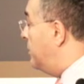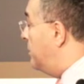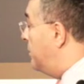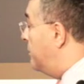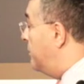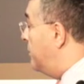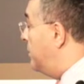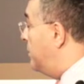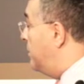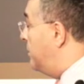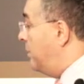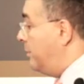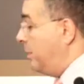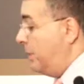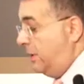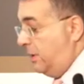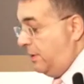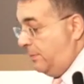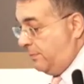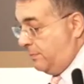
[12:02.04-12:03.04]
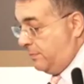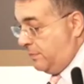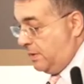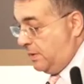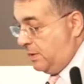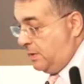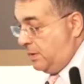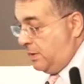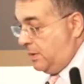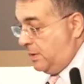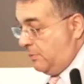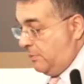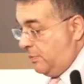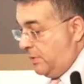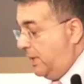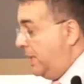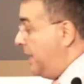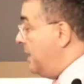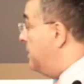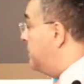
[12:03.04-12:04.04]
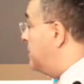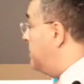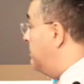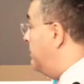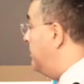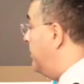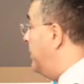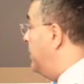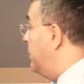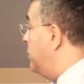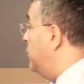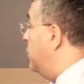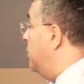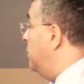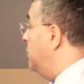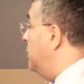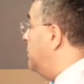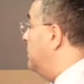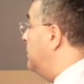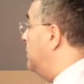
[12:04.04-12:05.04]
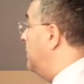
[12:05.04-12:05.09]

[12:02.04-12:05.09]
bit further up here. But again, some very good